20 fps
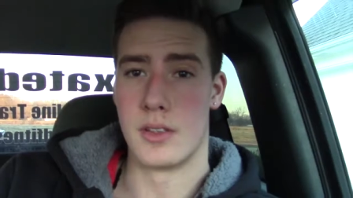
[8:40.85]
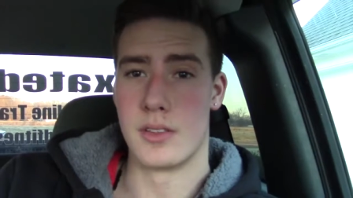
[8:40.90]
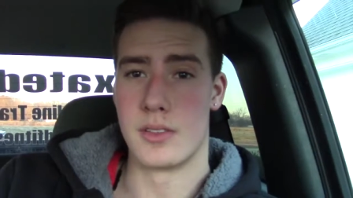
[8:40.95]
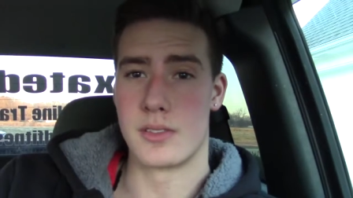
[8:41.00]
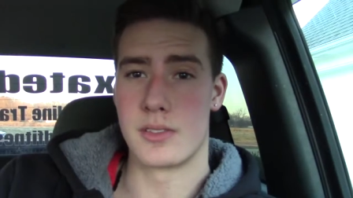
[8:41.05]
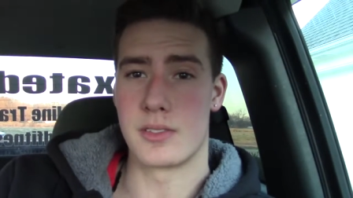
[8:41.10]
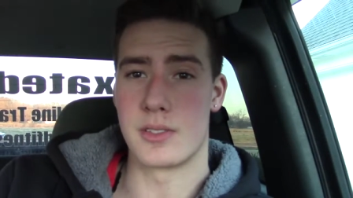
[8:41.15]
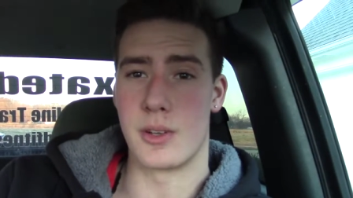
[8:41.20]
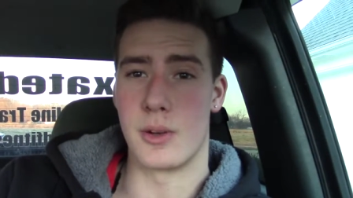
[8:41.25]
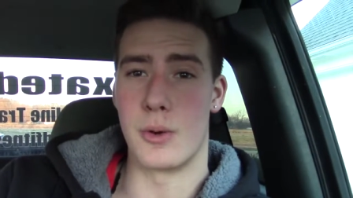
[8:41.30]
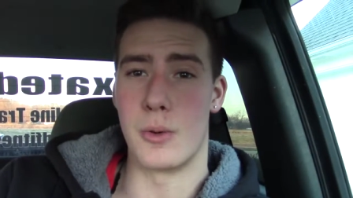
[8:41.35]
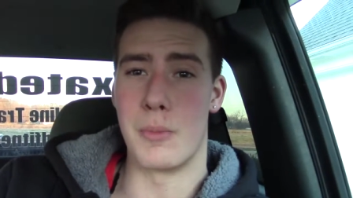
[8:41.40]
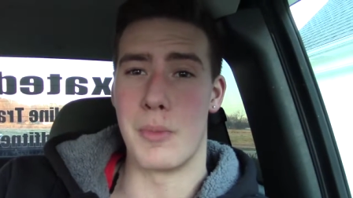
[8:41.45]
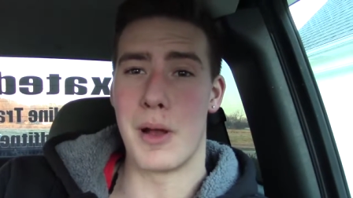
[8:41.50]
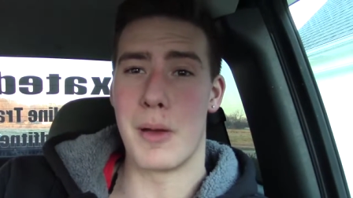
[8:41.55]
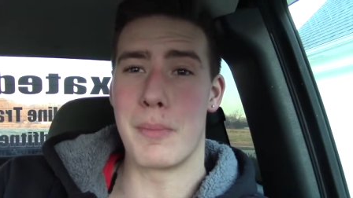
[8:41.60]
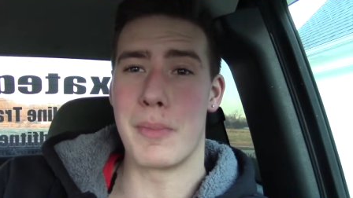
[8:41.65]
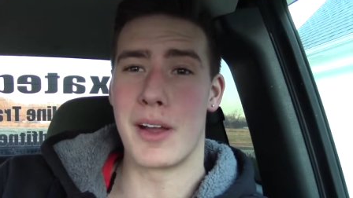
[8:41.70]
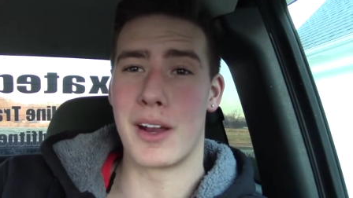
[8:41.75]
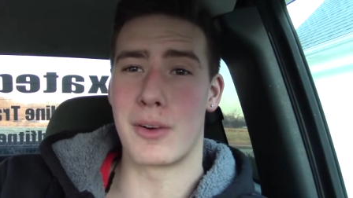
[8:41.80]
So
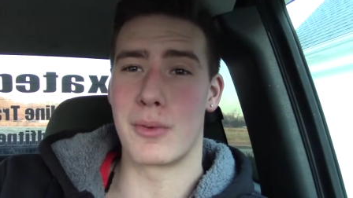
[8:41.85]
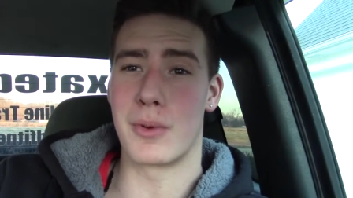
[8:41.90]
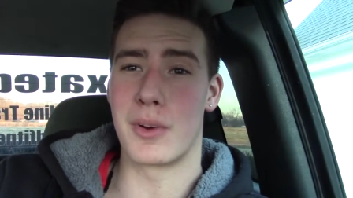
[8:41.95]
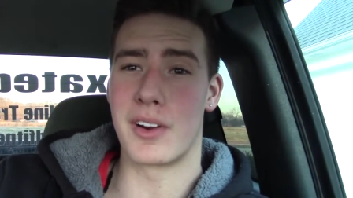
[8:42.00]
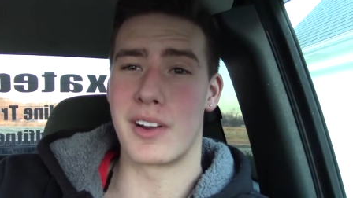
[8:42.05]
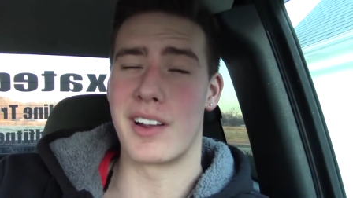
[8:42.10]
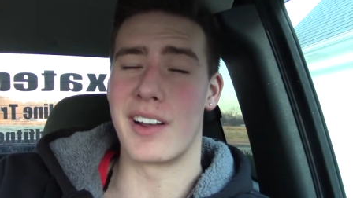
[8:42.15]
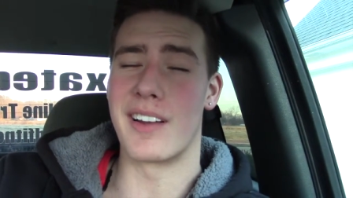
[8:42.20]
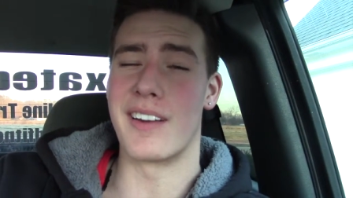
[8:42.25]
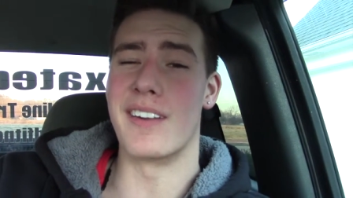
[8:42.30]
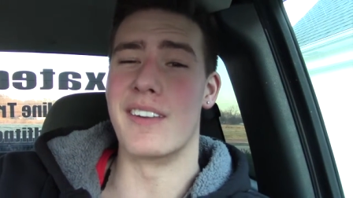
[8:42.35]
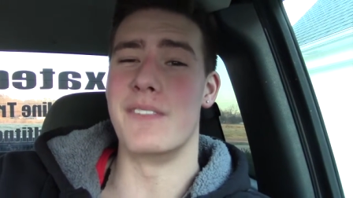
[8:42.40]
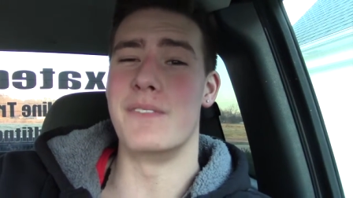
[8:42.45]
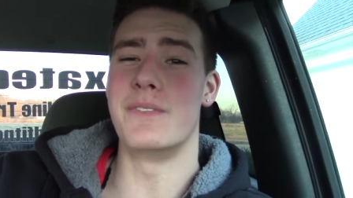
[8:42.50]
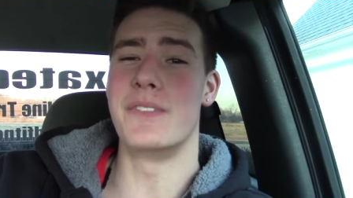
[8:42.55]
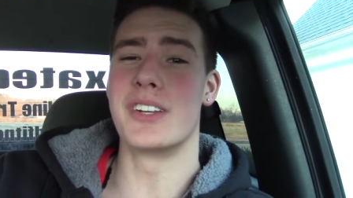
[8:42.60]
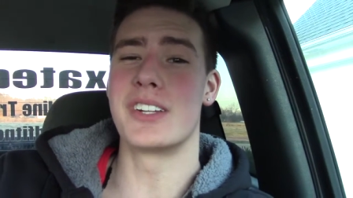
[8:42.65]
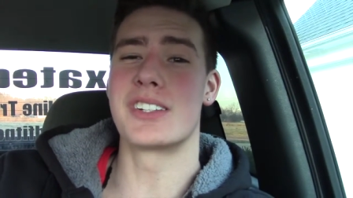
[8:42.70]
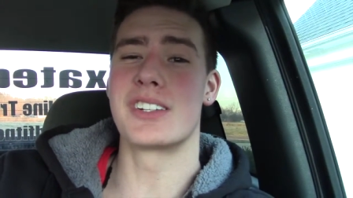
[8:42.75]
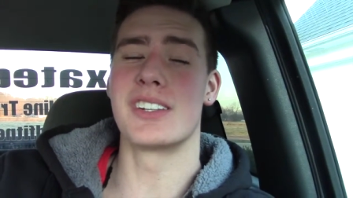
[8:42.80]
my back workout
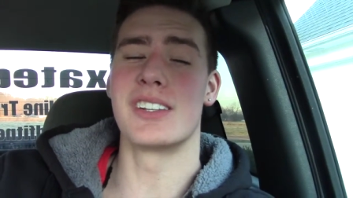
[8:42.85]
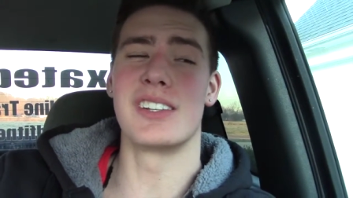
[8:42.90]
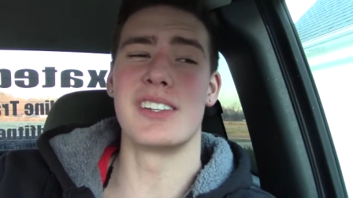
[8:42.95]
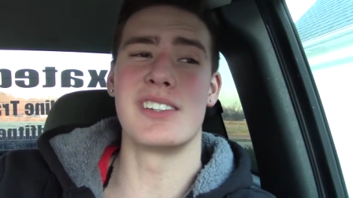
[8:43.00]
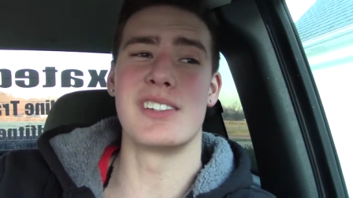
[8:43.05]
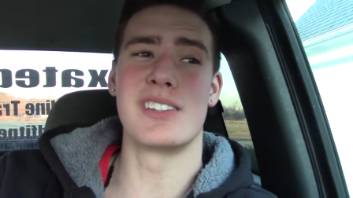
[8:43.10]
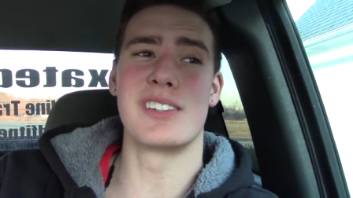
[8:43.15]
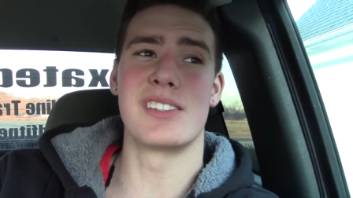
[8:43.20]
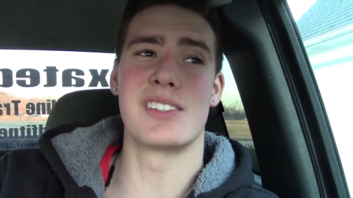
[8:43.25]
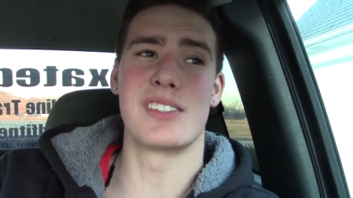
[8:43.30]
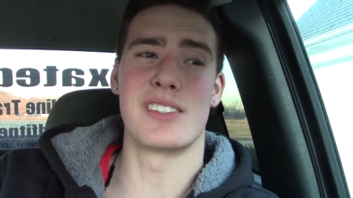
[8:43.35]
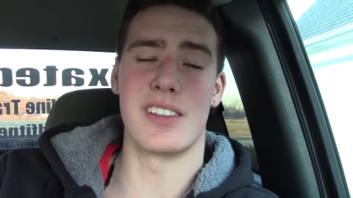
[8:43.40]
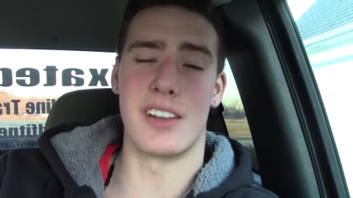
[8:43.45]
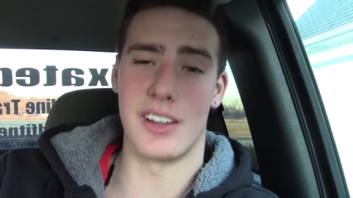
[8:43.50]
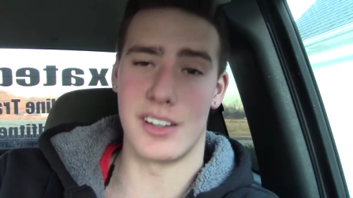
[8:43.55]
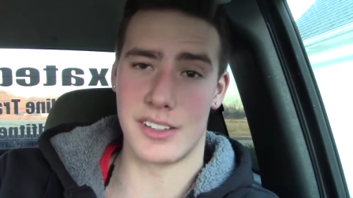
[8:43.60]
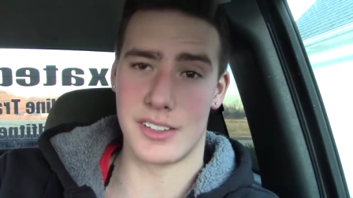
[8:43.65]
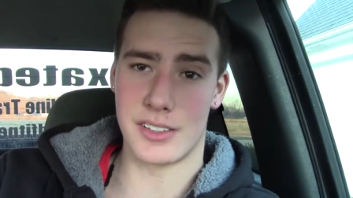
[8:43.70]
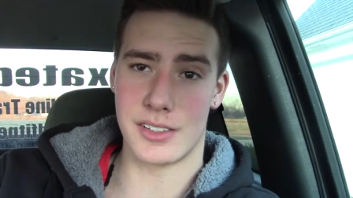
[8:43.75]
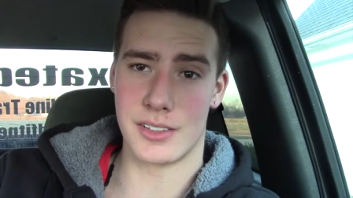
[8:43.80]
officially
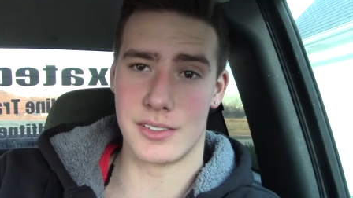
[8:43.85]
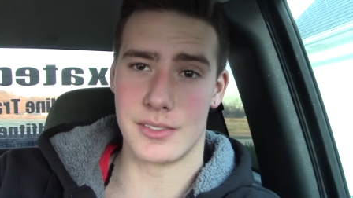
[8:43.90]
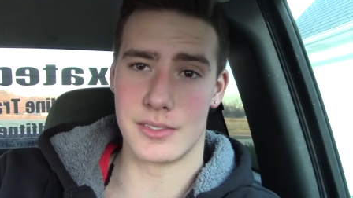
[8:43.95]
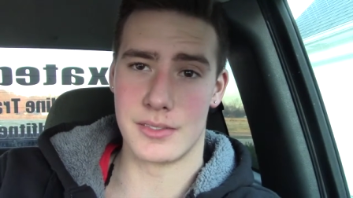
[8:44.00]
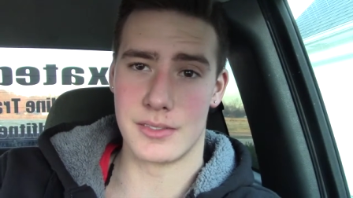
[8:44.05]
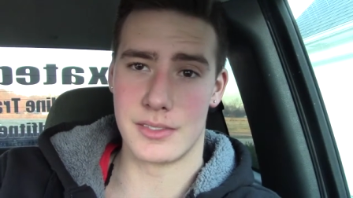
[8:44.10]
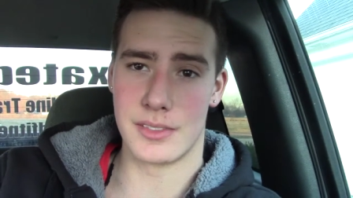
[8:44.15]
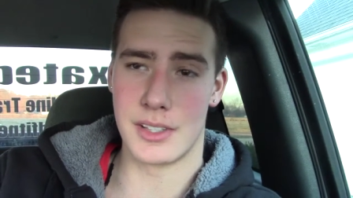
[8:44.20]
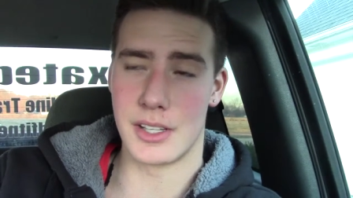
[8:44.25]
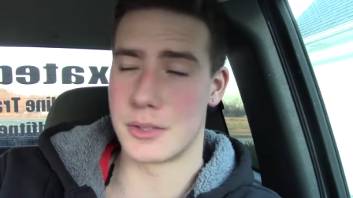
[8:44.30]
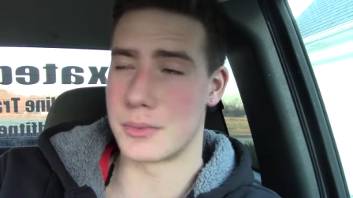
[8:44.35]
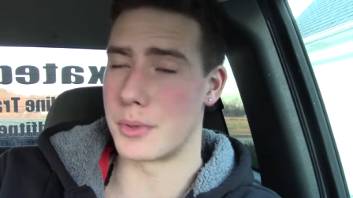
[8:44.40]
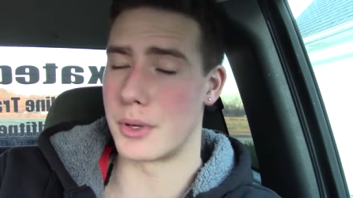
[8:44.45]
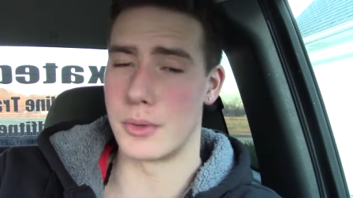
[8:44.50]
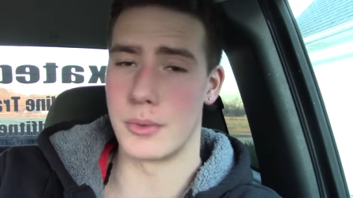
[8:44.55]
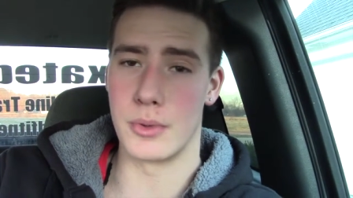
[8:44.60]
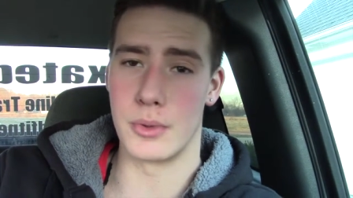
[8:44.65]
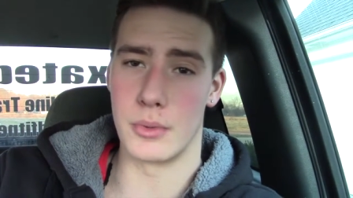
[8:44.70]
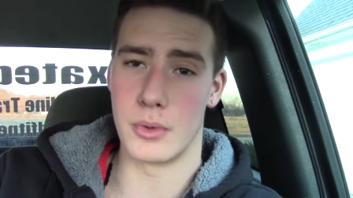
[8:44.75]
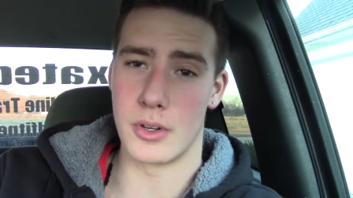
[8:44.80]
sucked. That's
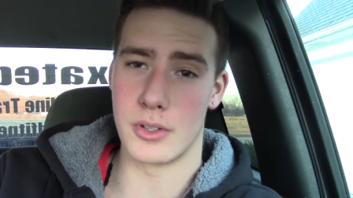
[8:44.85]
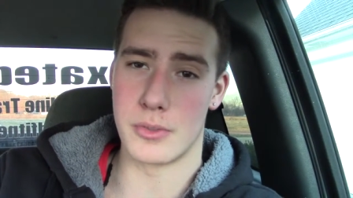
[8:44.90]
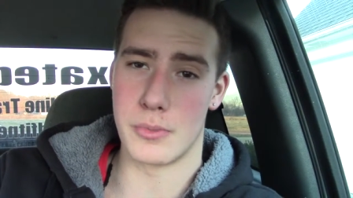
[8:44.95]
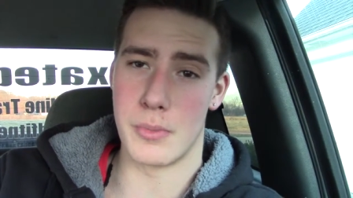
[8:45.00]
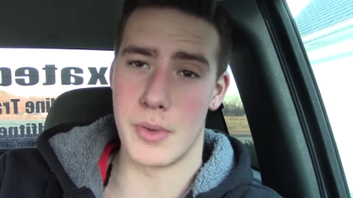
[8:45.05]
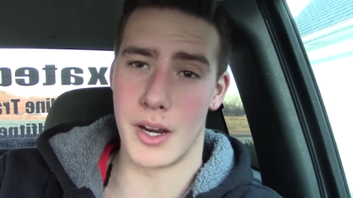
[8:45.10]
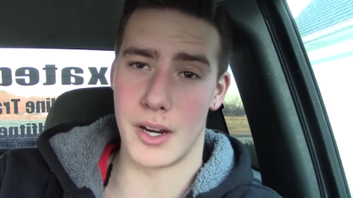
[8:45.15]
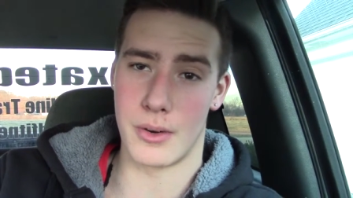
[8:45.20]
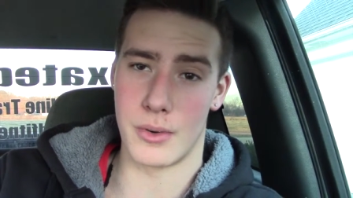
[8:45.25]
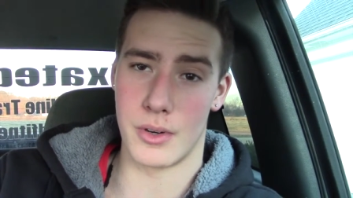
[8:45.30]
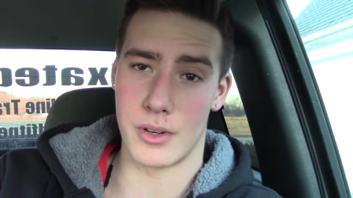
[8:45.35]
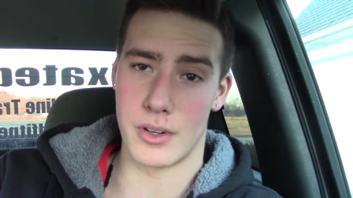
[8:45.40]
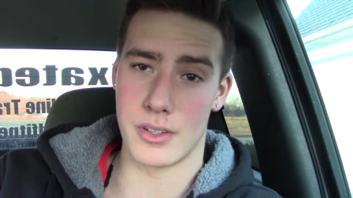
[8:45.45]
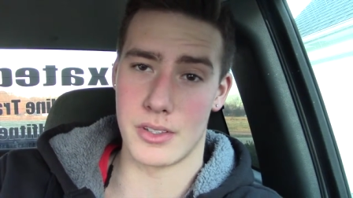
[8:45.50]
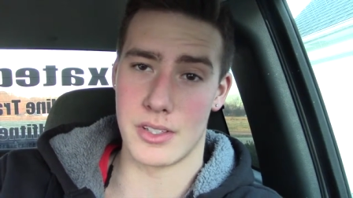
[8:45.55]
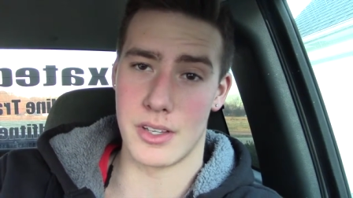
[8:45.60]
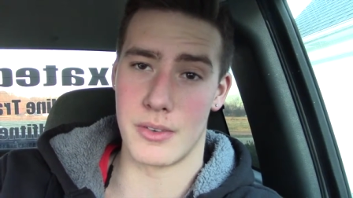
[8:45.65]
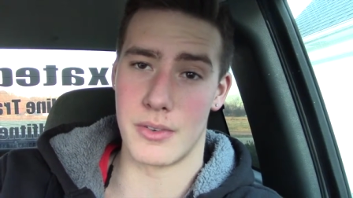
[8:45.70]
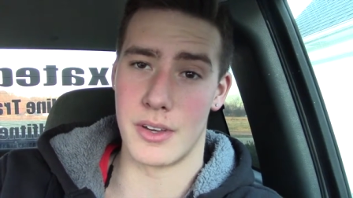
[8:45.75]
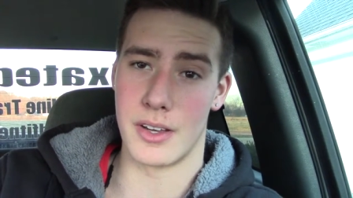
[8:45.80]
probably one of the worst back
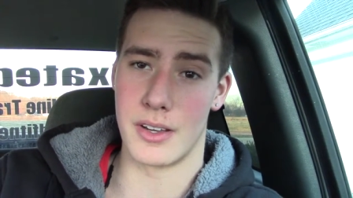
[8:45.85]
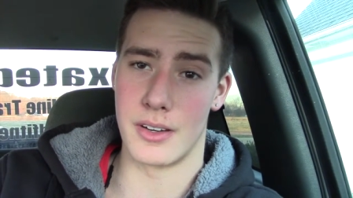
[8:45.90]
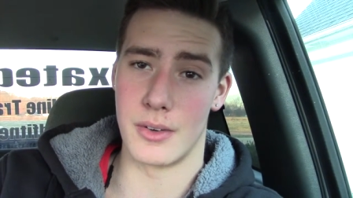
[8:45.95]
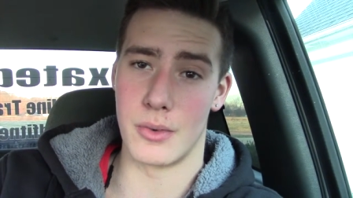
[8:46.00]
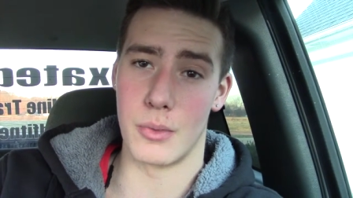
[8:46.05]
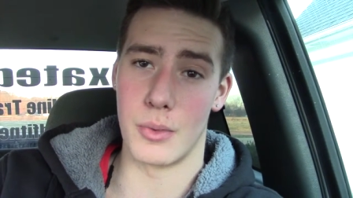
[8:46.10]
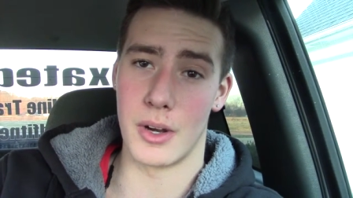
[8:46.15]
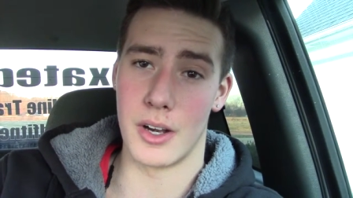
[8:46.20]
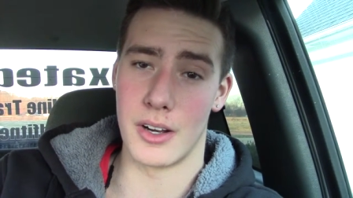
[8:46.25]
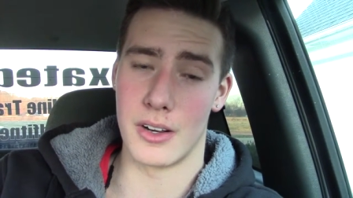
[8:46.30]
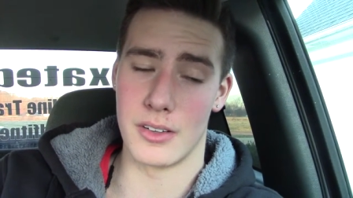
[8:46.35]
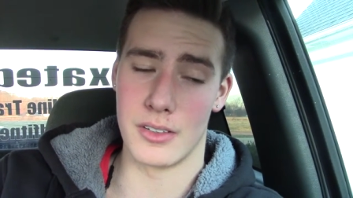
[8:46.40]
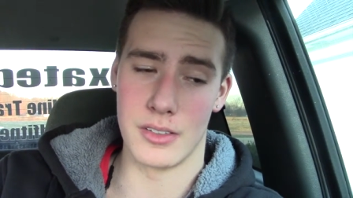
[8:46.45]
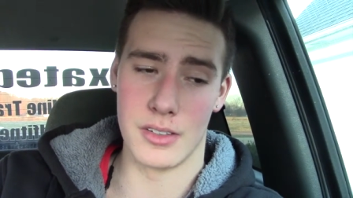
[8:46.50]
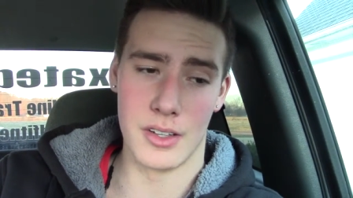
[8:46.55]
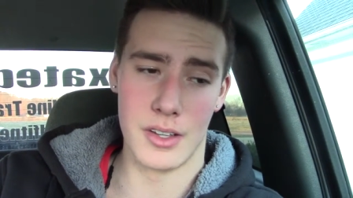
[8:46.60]
workouts I've had in a while.